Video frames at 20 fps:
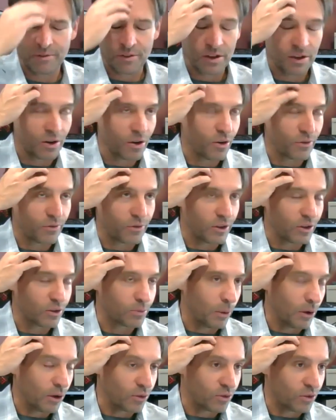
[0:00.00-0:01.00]
if this
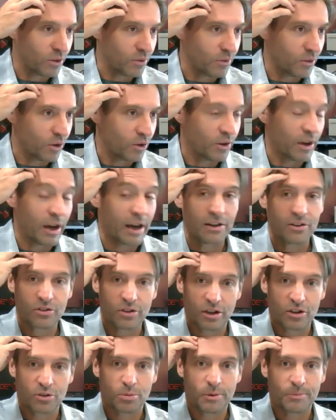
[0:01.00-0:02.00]
person, or not a
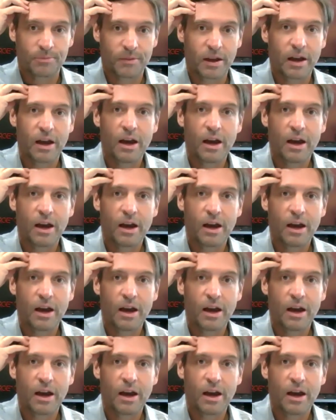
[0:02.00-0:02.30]
judgment,